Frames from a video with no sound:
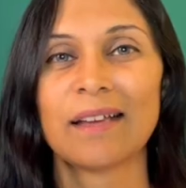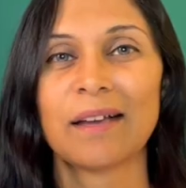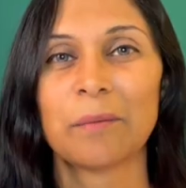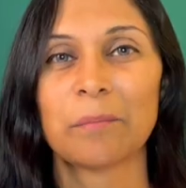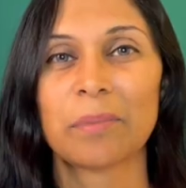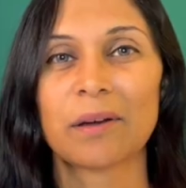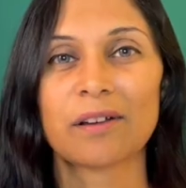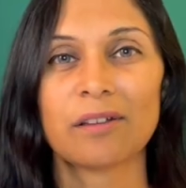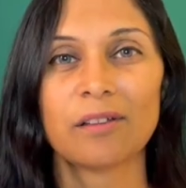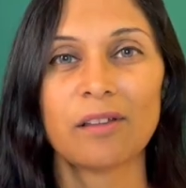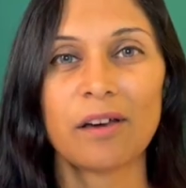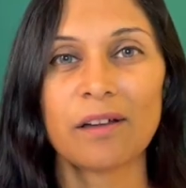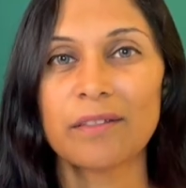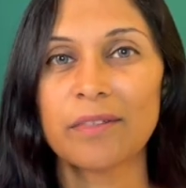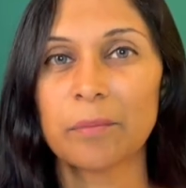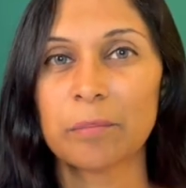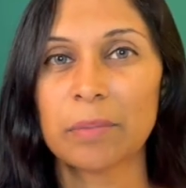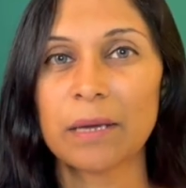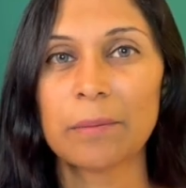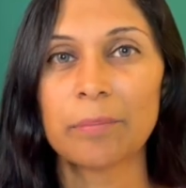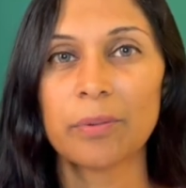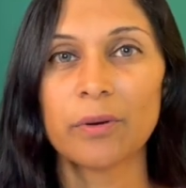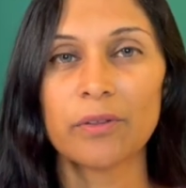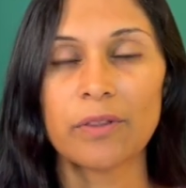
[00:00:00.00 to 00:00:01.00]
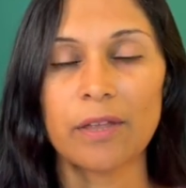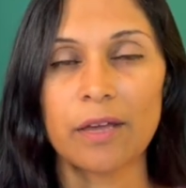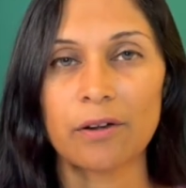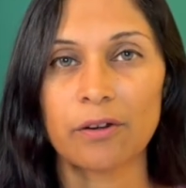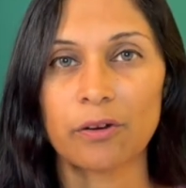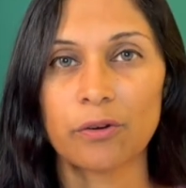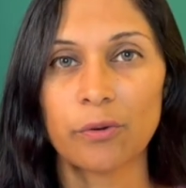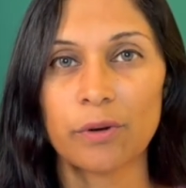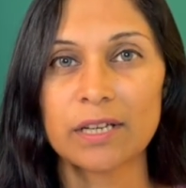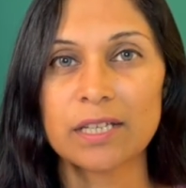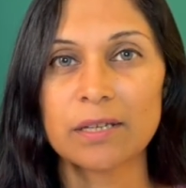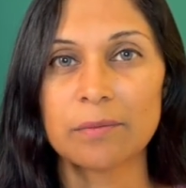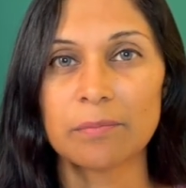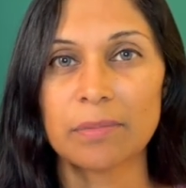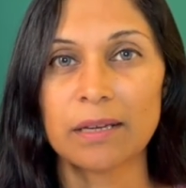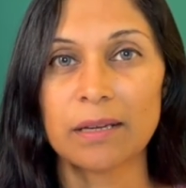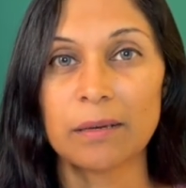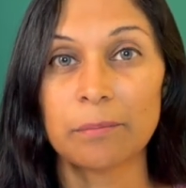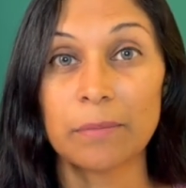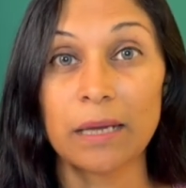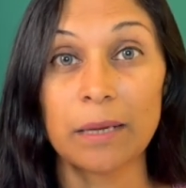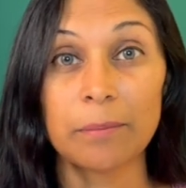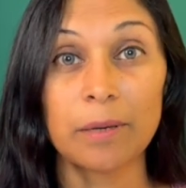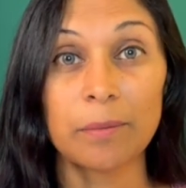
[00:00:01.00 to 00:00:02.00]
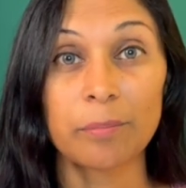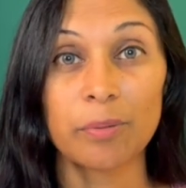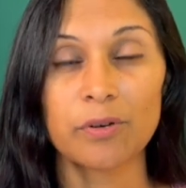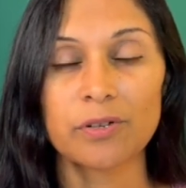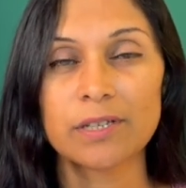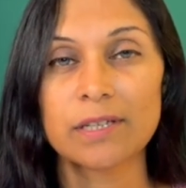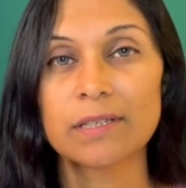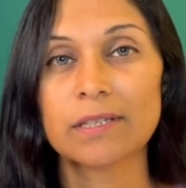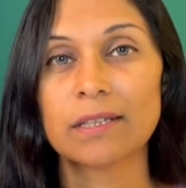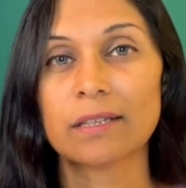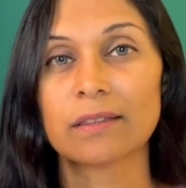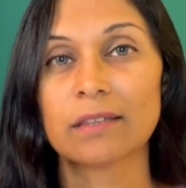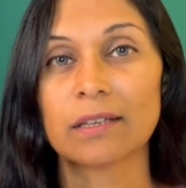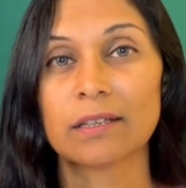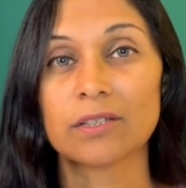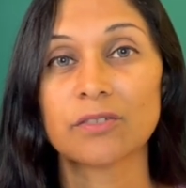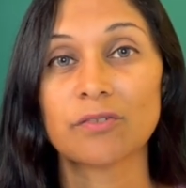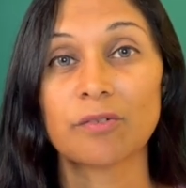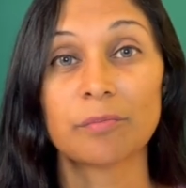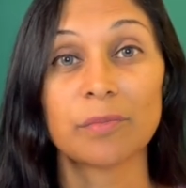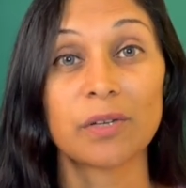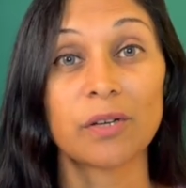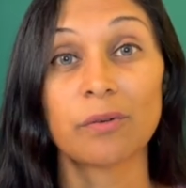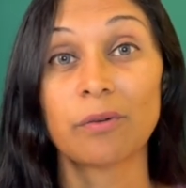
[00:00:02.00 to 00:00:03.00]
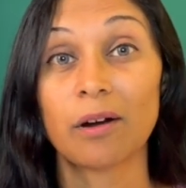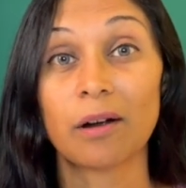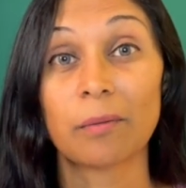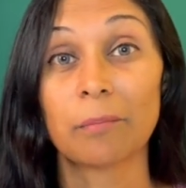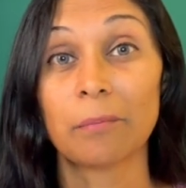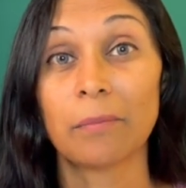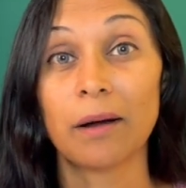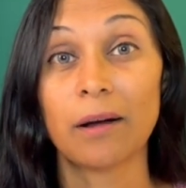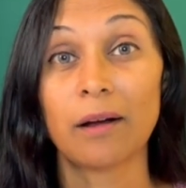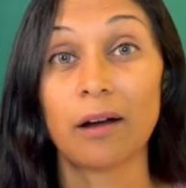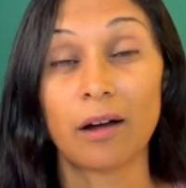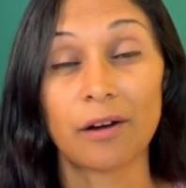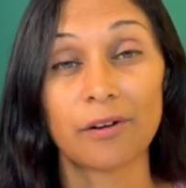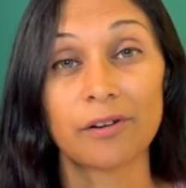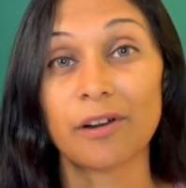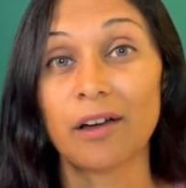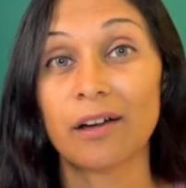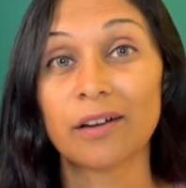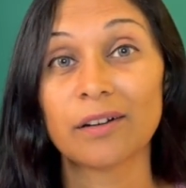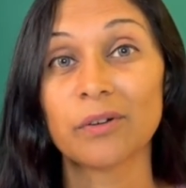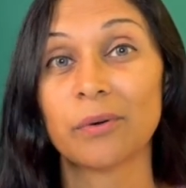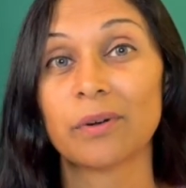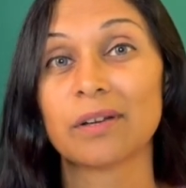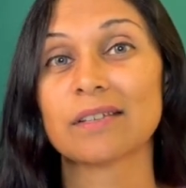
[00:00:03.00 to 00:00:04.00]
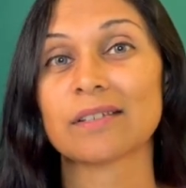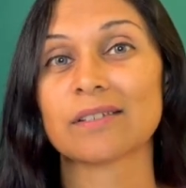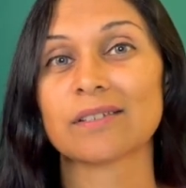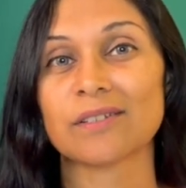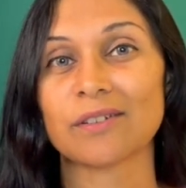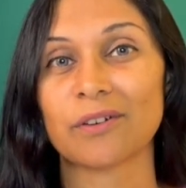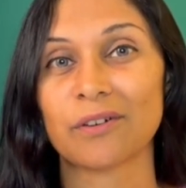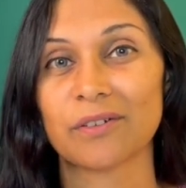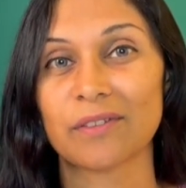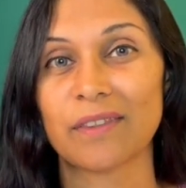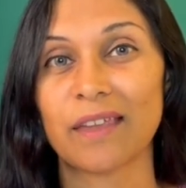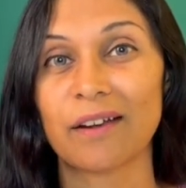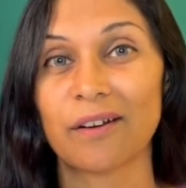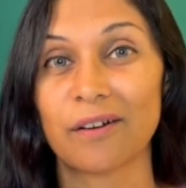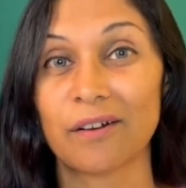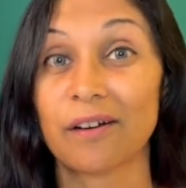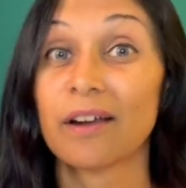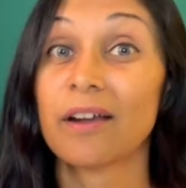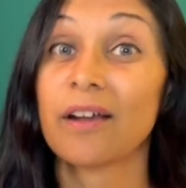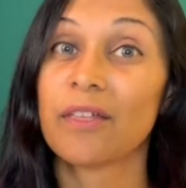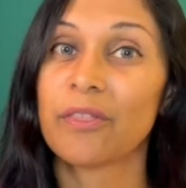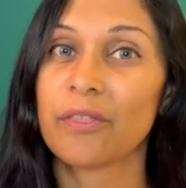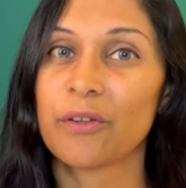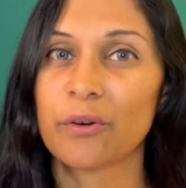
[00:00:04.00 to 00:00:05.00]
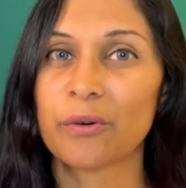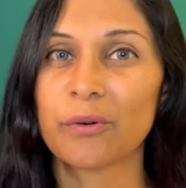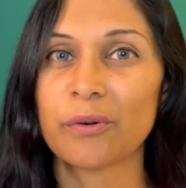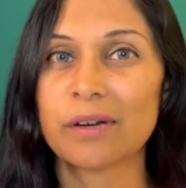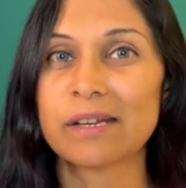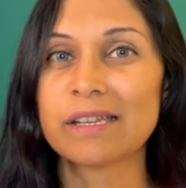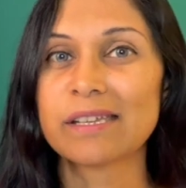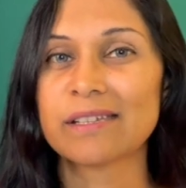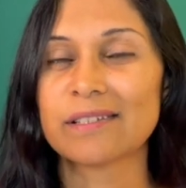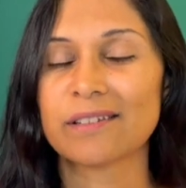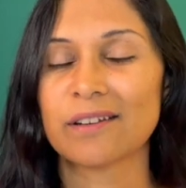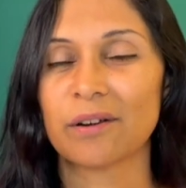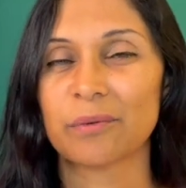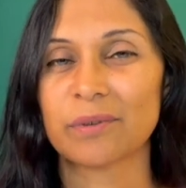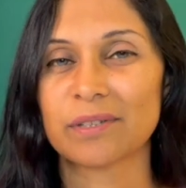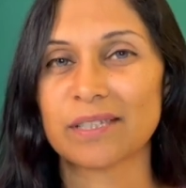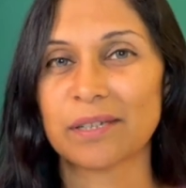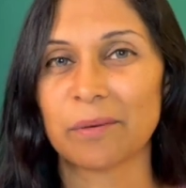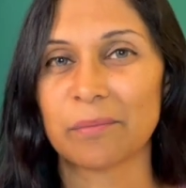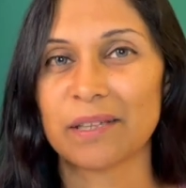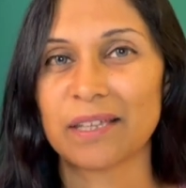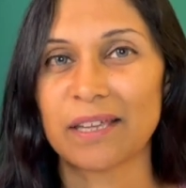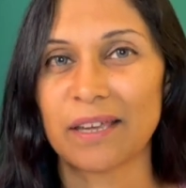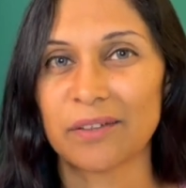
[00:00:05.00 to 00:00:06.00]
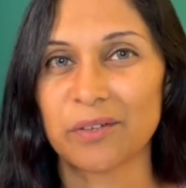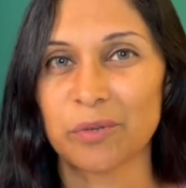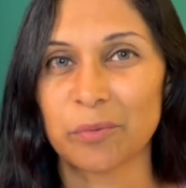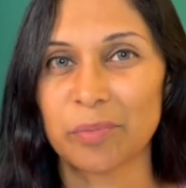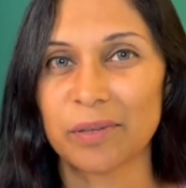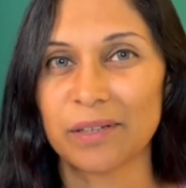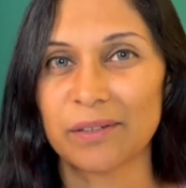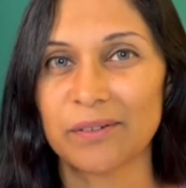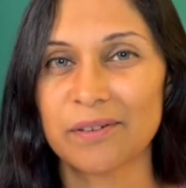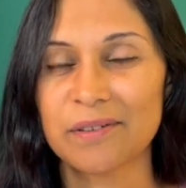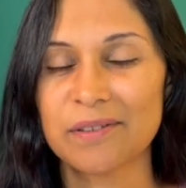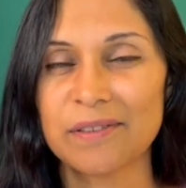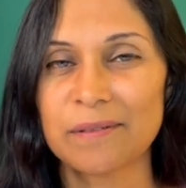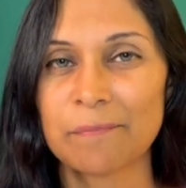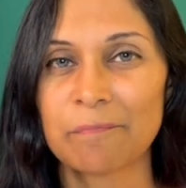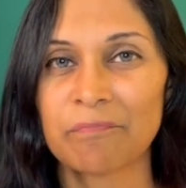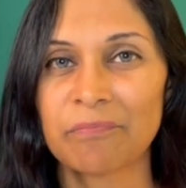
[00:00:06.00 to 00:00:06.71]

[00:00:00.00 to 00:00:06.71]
But a lot of the people that are going to be maybe purchasing things from you are not going to start there. They're going to start with some of the other pillars.